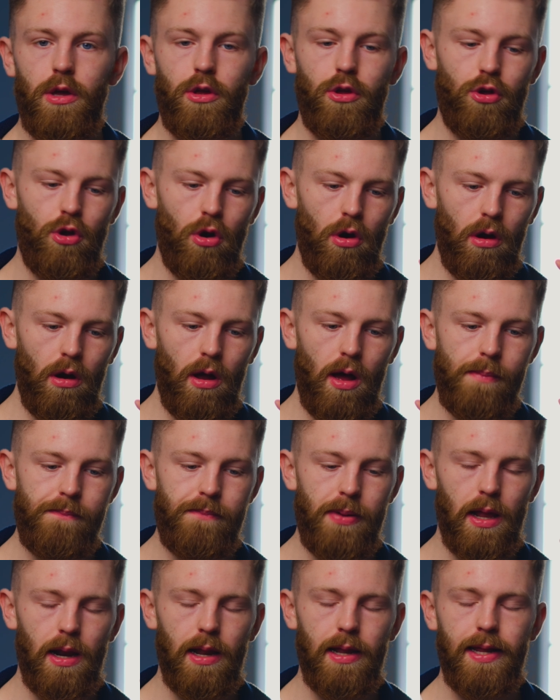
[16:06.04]
Your
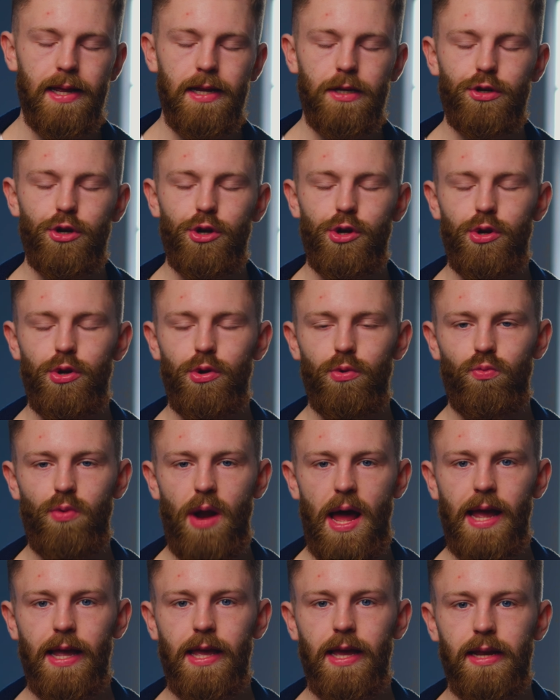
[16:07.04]
ability to
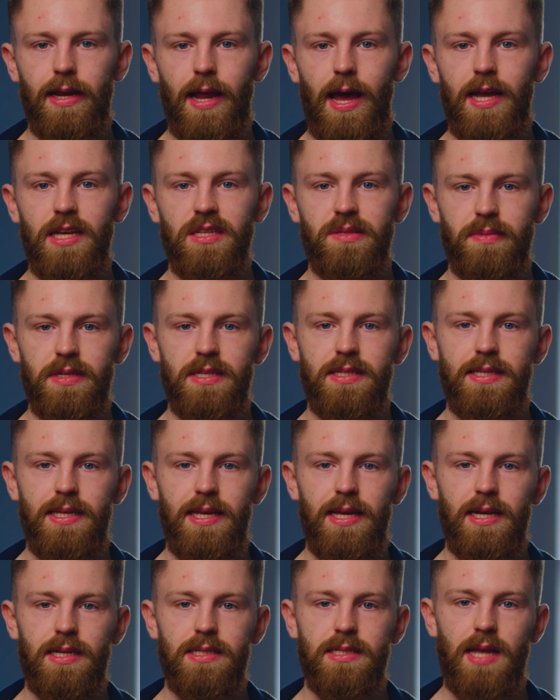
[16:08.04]
recognize
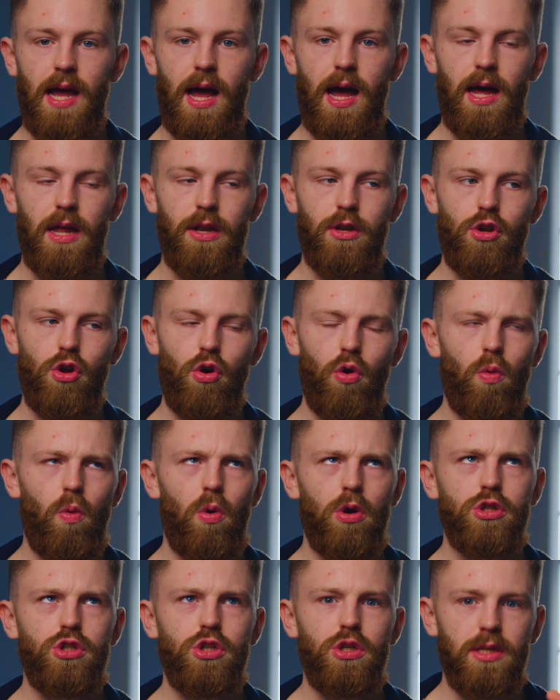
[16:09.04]
mistakes and know
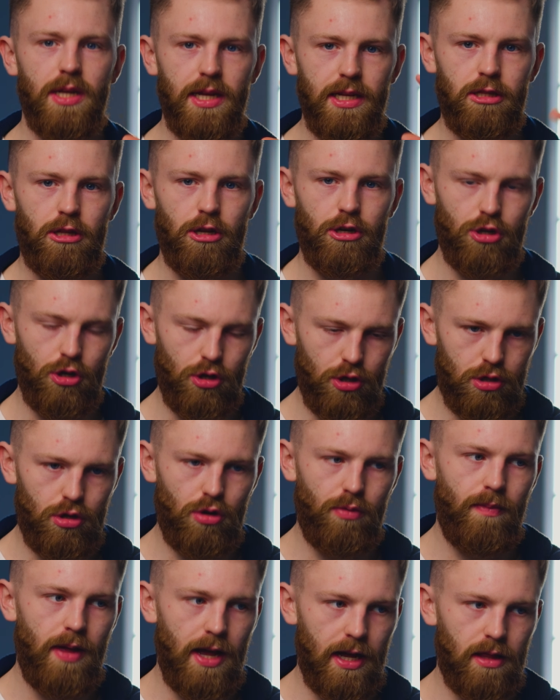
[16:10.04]
what you need to do
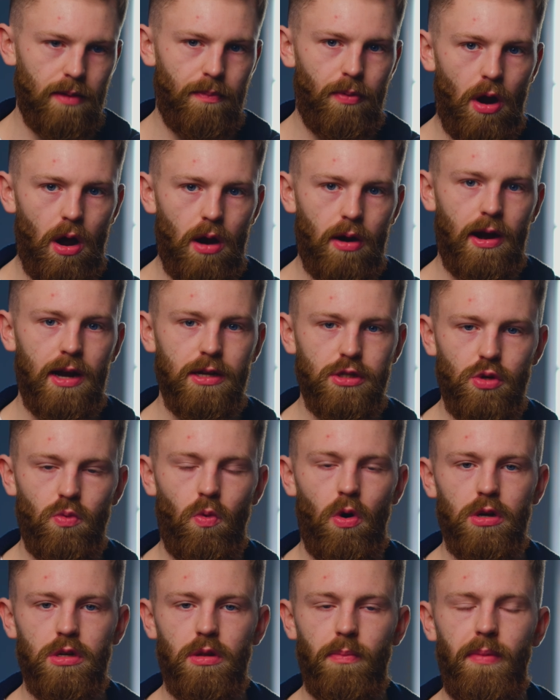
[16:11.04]
to make the progress you
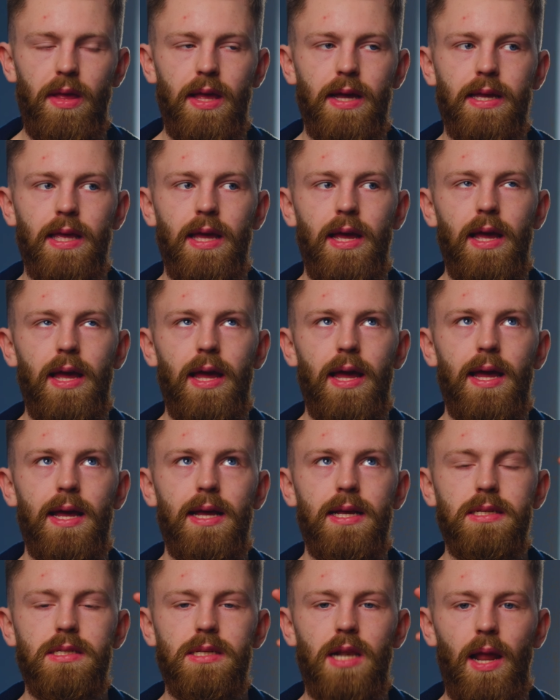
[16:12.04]
want to make
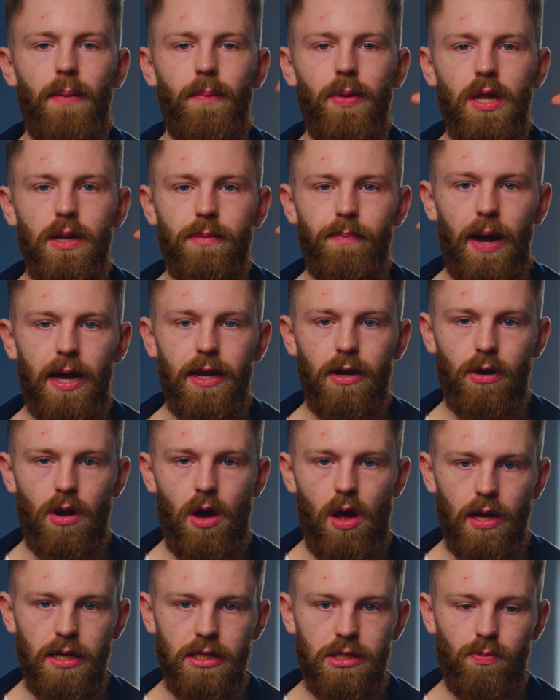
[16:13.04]
is limited by your
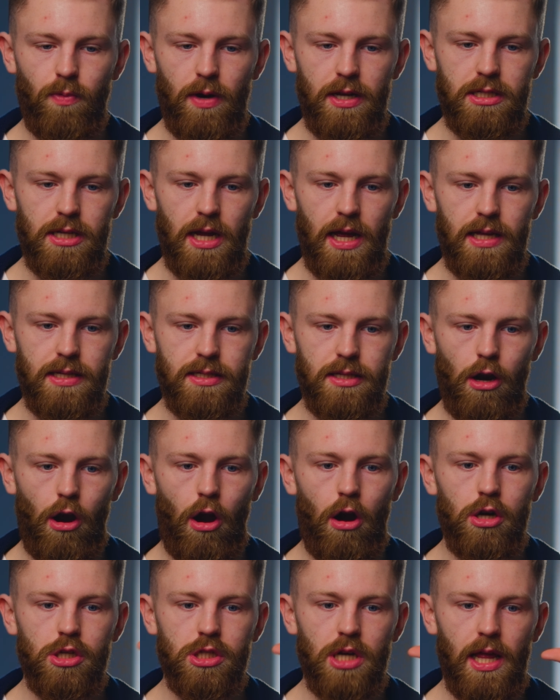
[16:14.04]
knowledge, which is
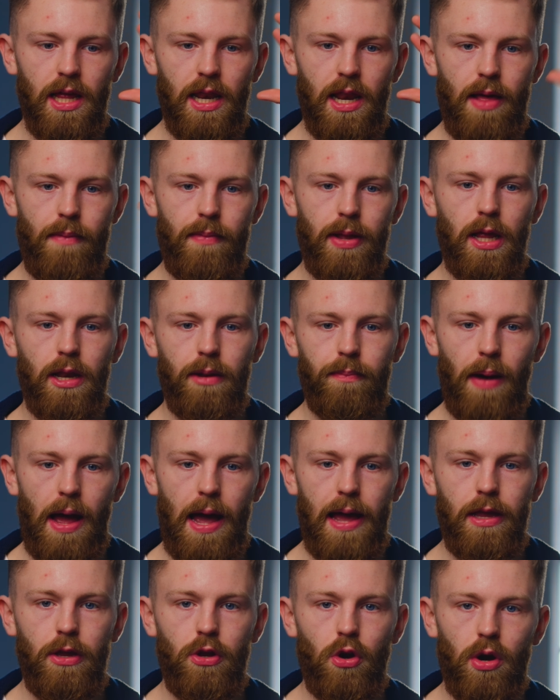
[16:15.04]
largely limited
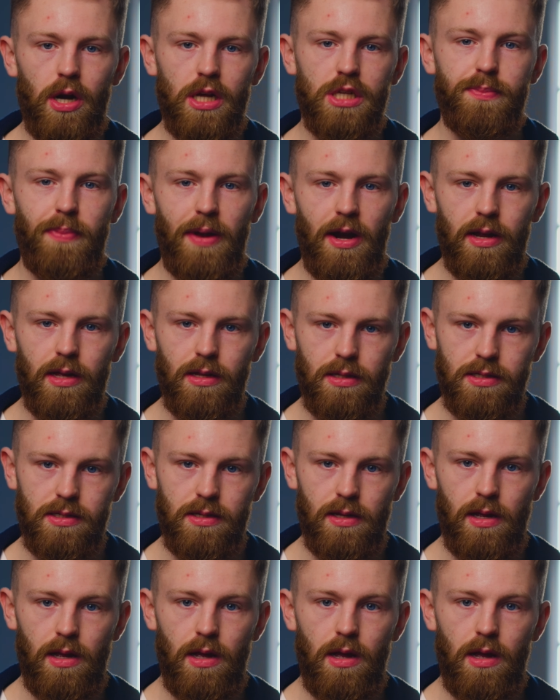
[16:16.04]
by your experience.